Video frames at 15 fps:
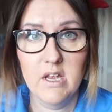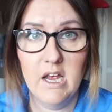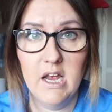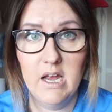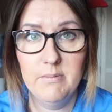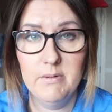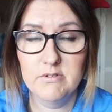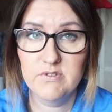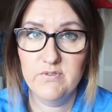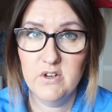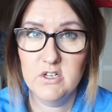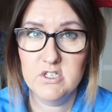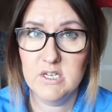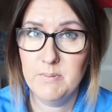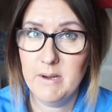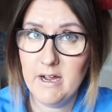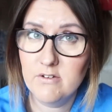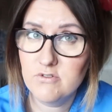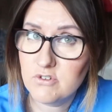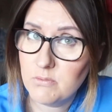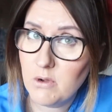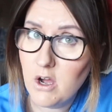It was
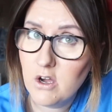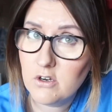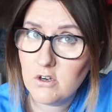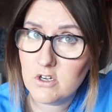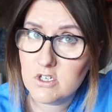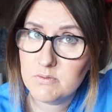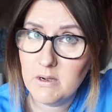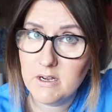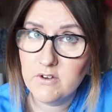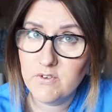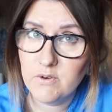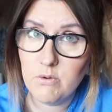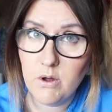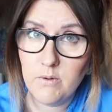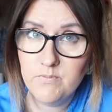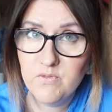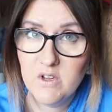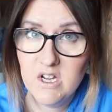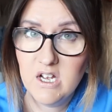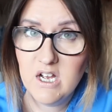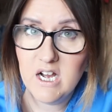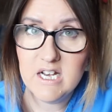£30 from Argos, my other one.
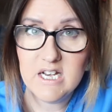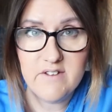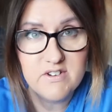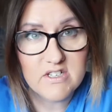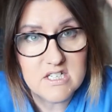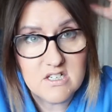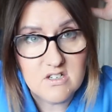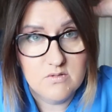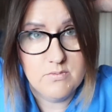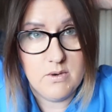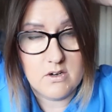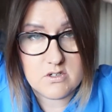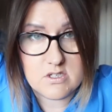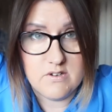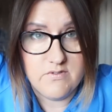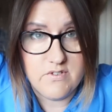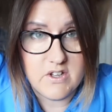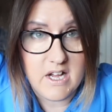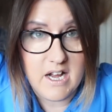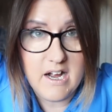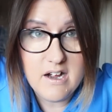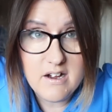I never did an unboxing for
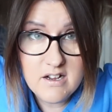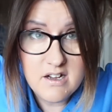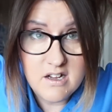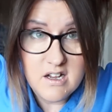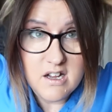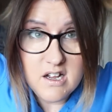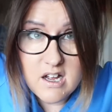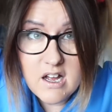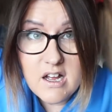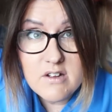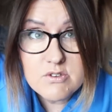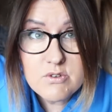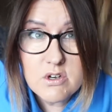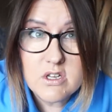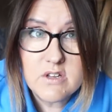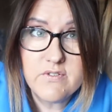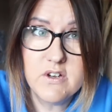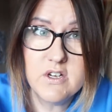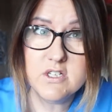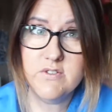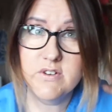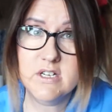that. It was one of the
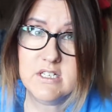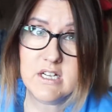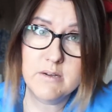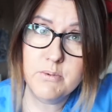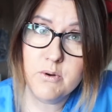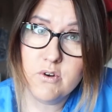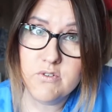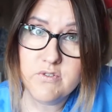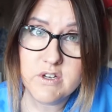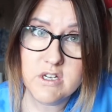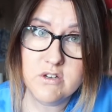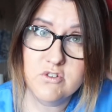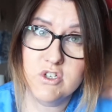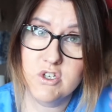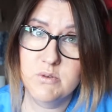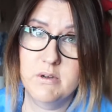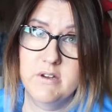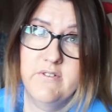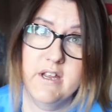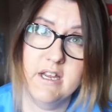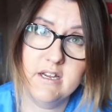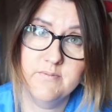first things I bought for YouTube, I
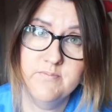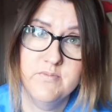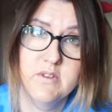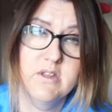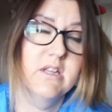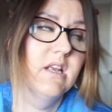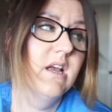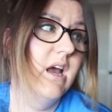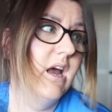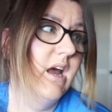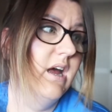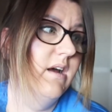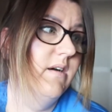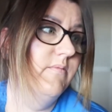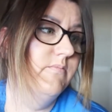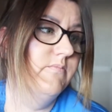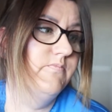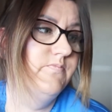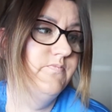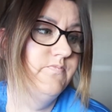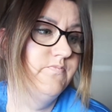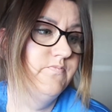think. And
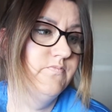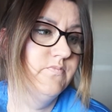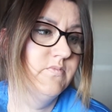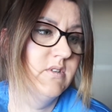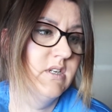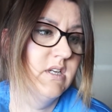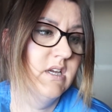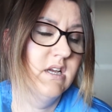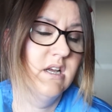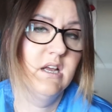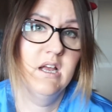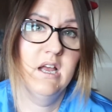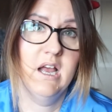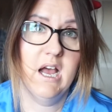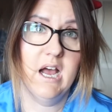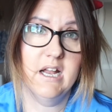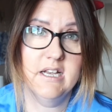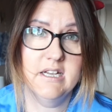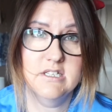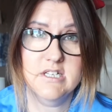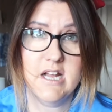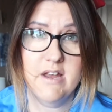
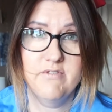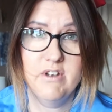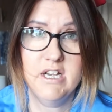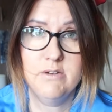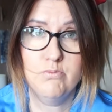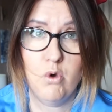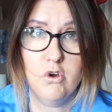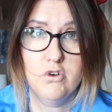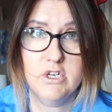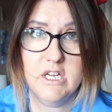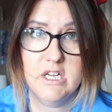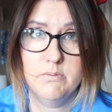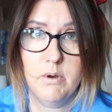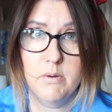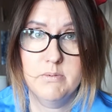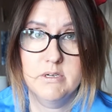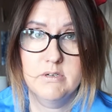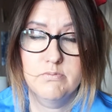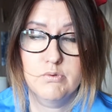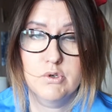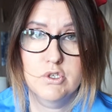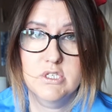it's like really wonky. You
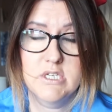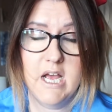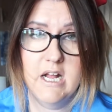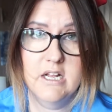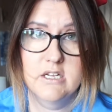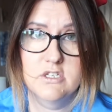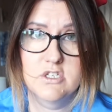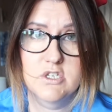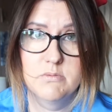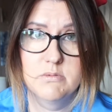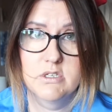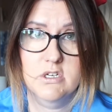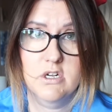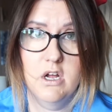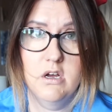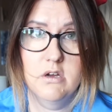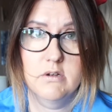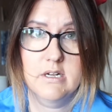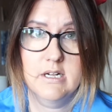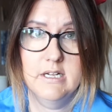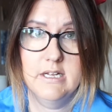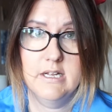probably could tell in some of the
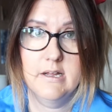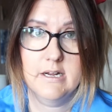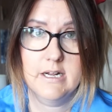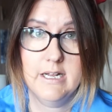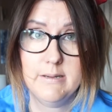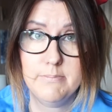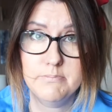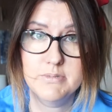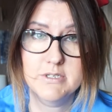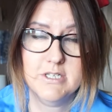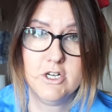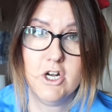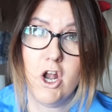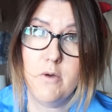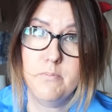clips